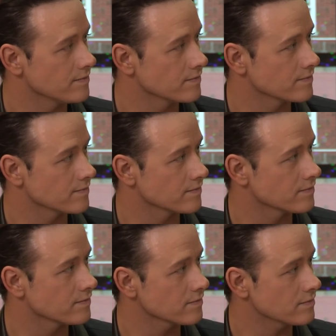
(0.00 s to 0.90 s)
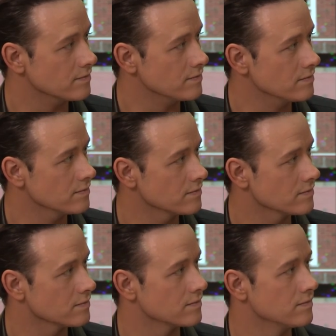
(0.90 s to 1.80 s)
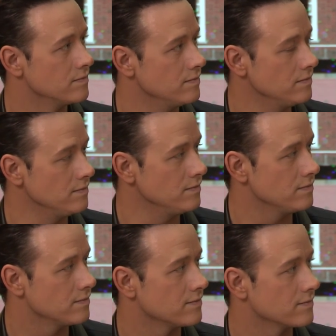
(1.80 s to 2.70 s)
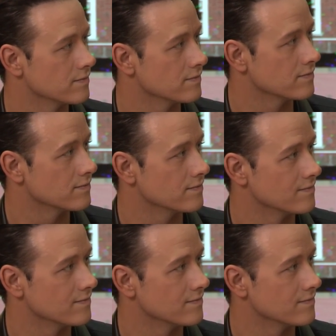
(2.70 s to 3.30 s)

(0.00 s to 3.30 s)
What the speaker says: The person shown says nothing.